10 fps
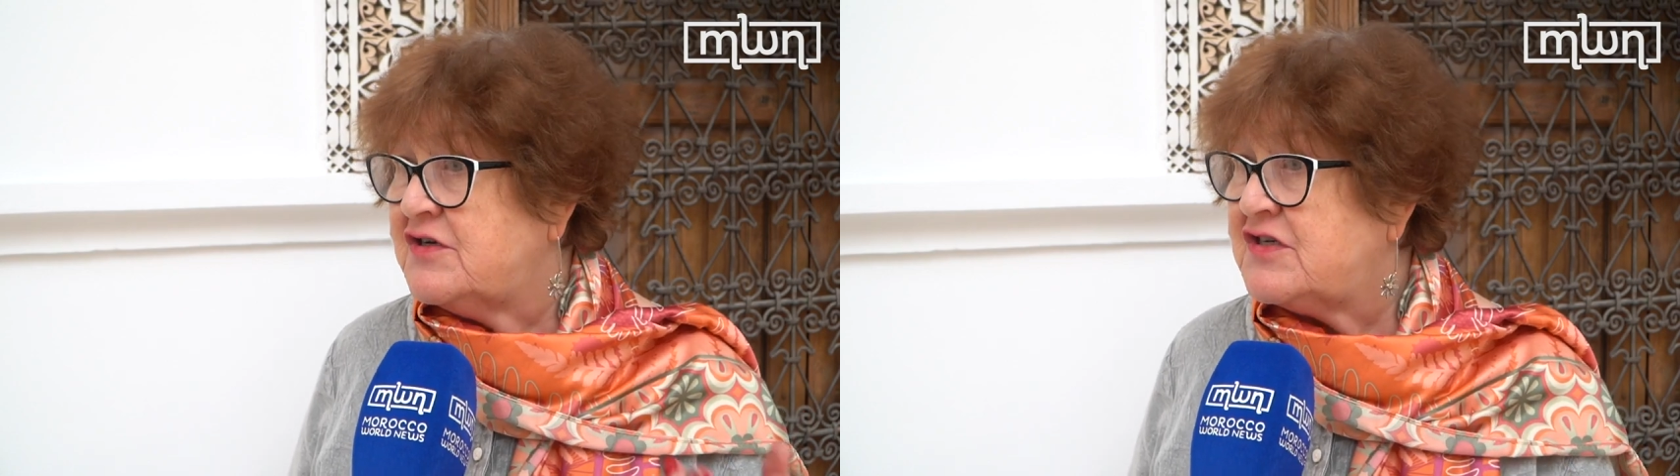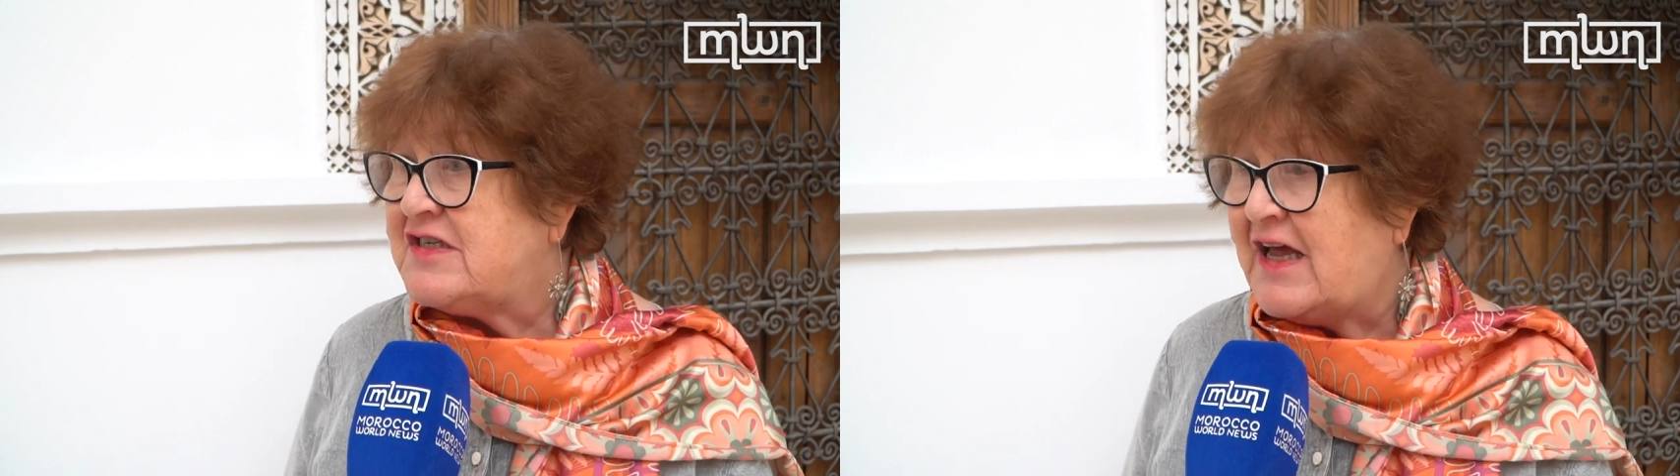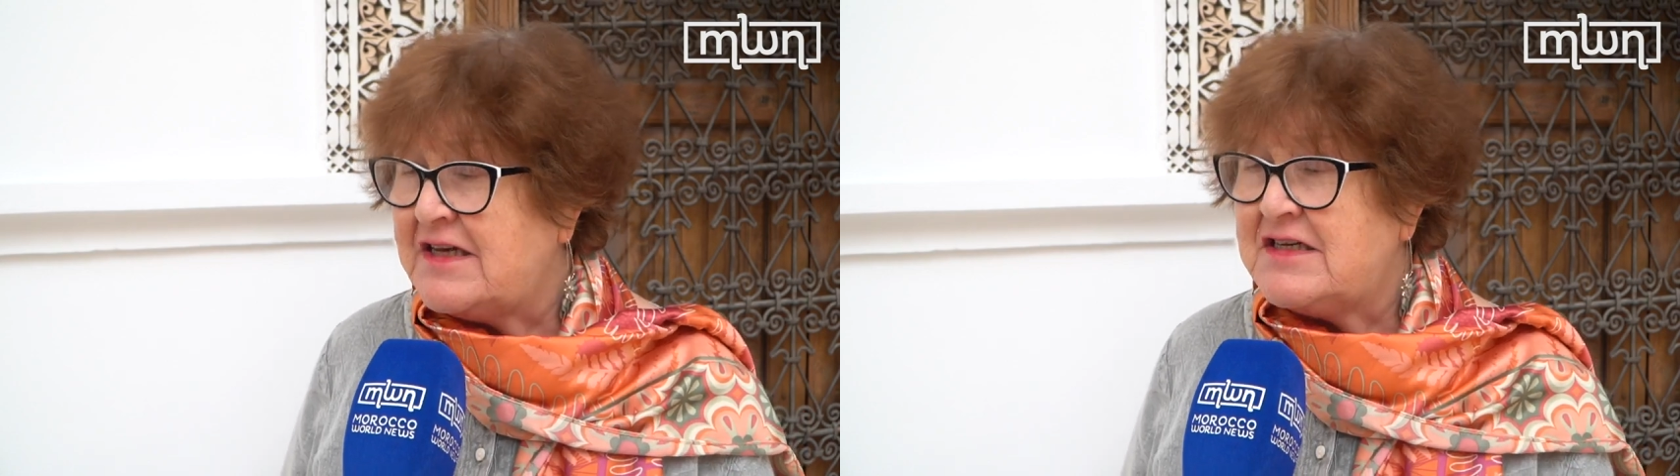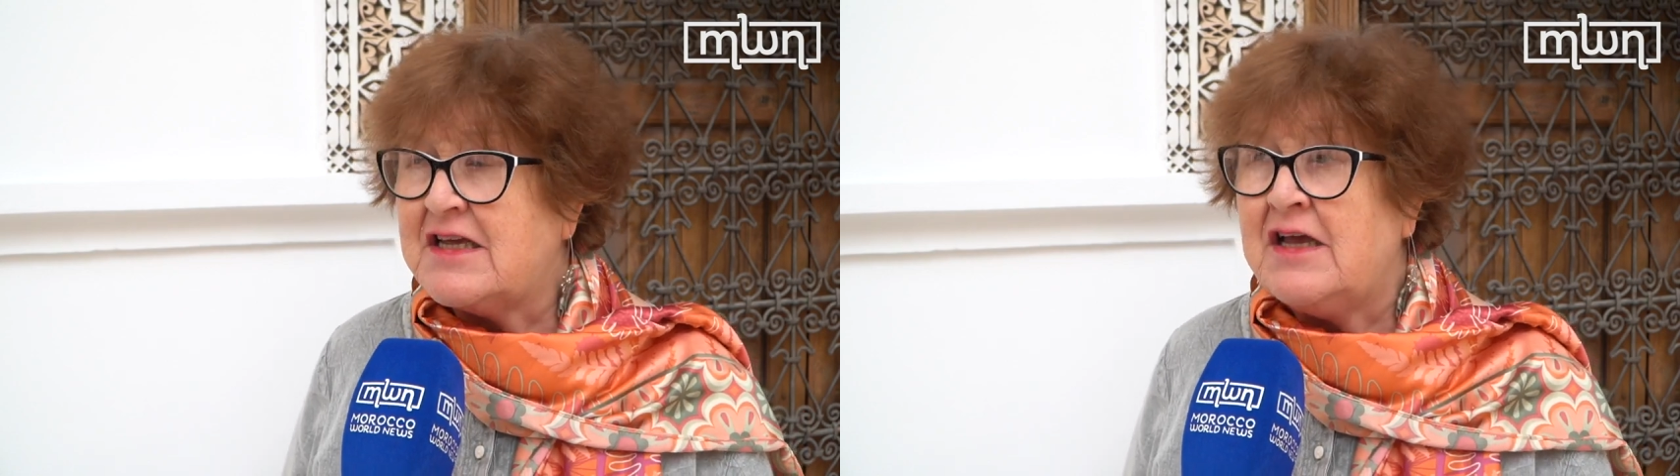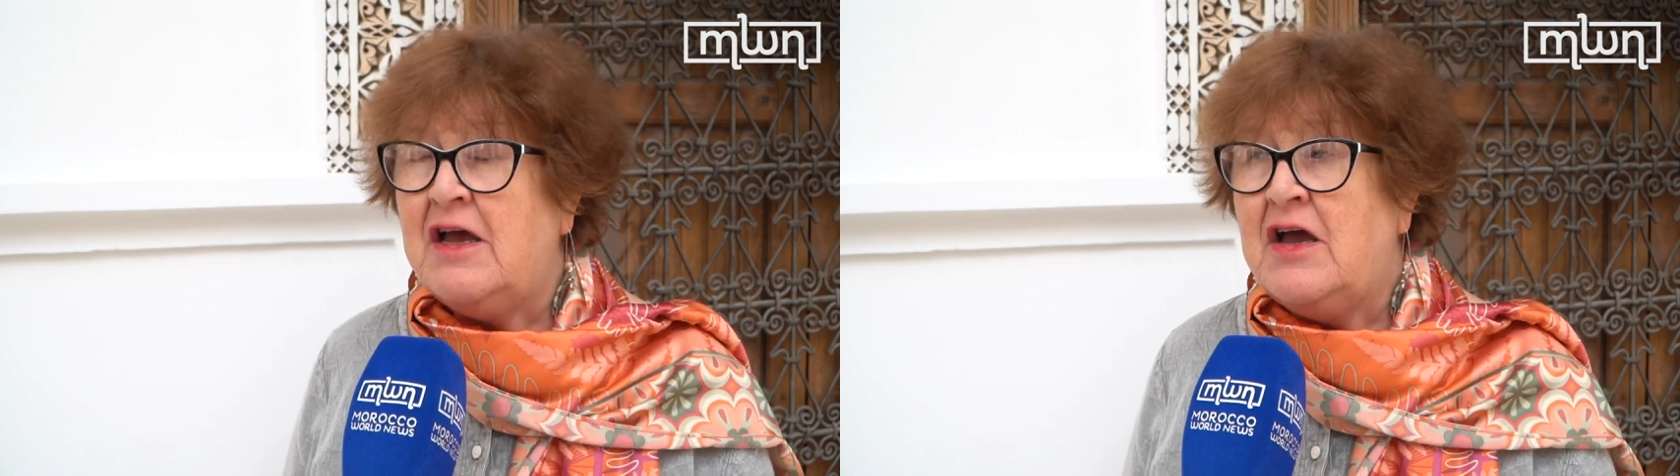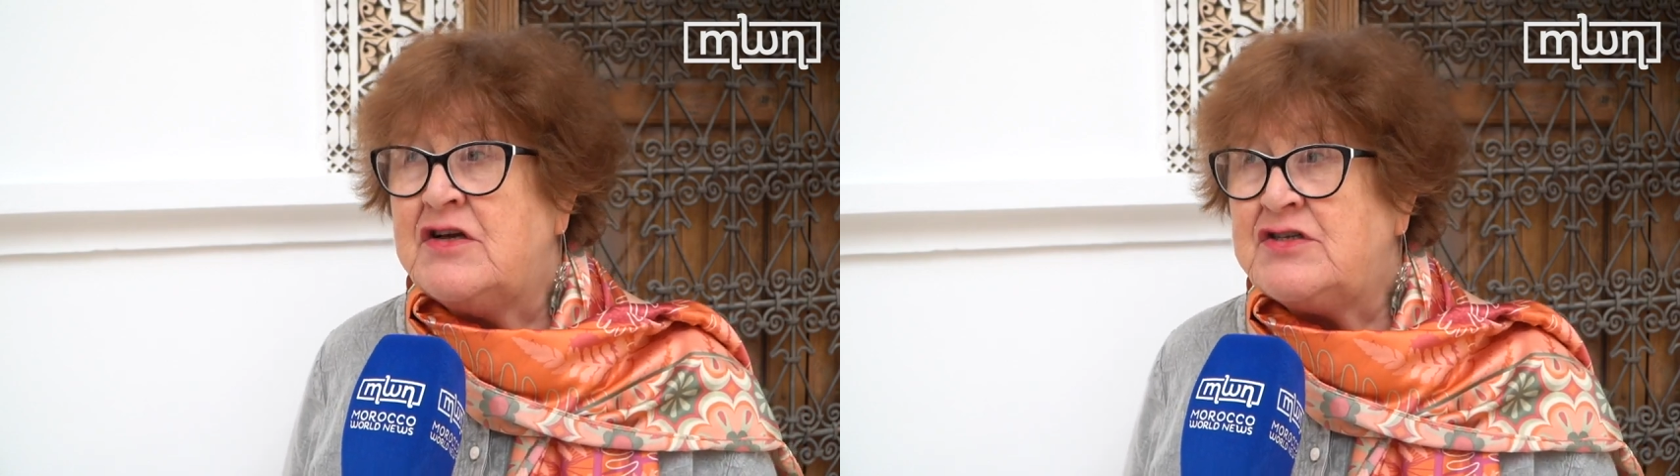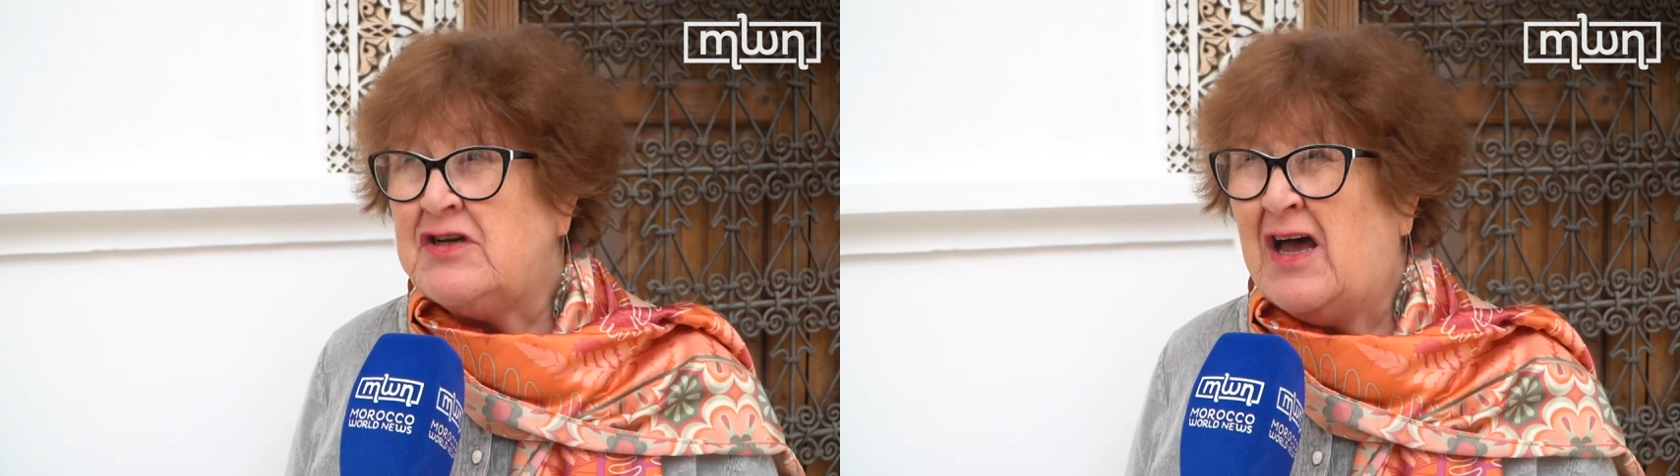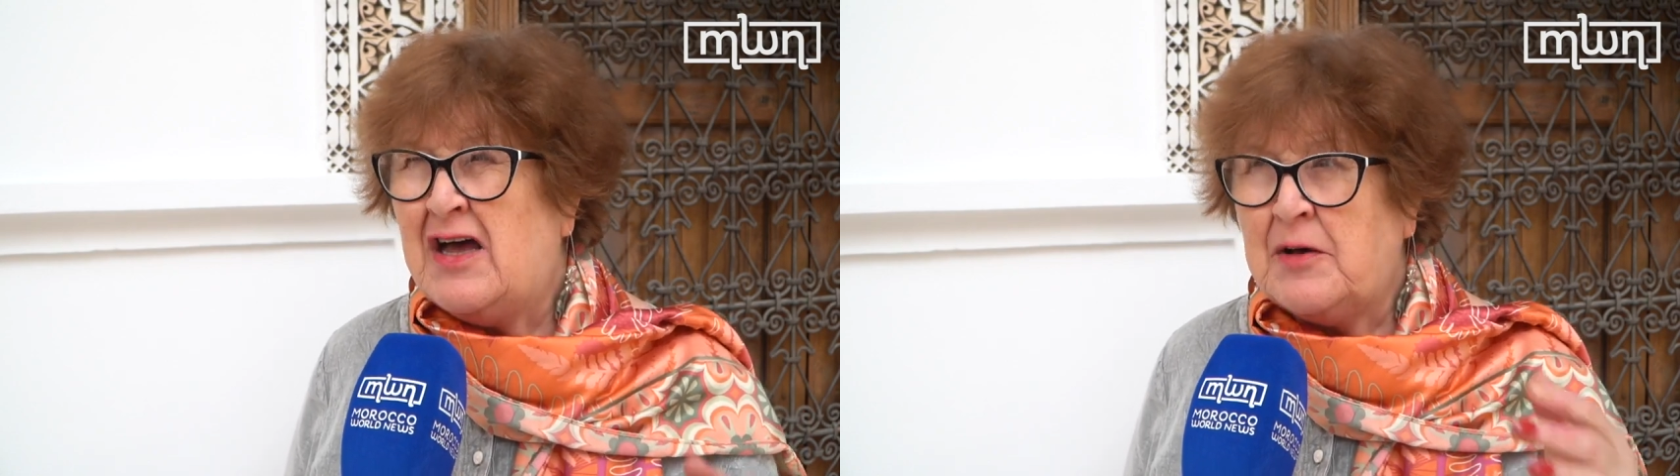understanding,
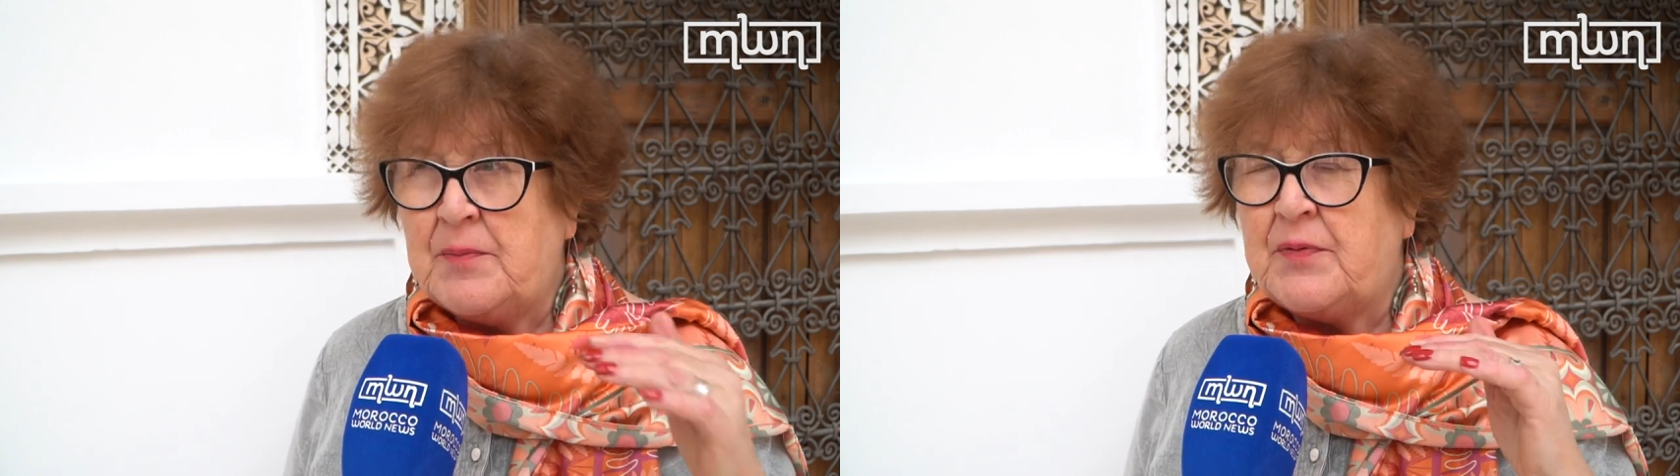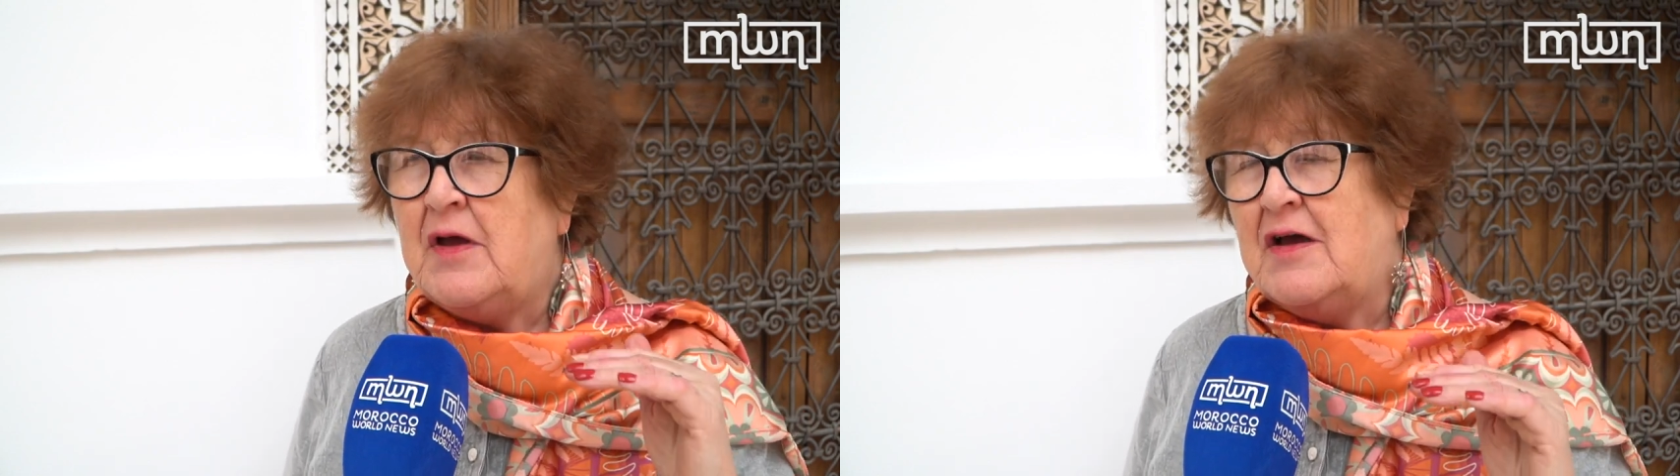to help,